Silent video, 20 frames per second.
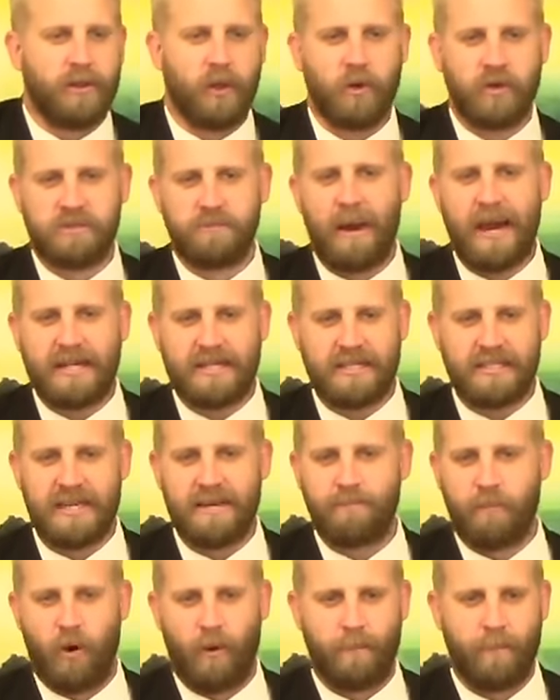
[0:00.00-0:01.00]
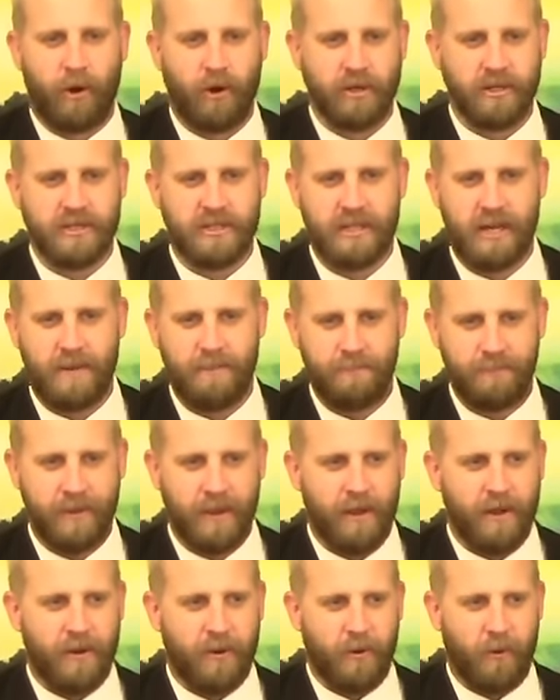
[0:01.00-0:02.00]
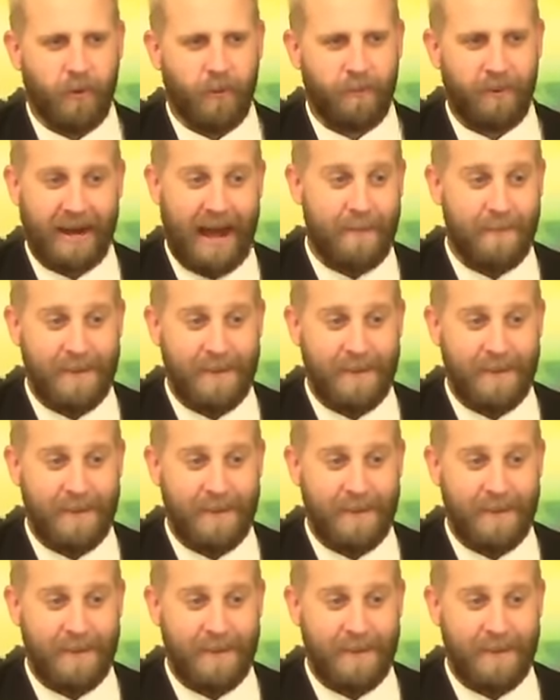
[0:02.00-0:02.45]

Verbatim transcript: Those might seem more burdensome. But I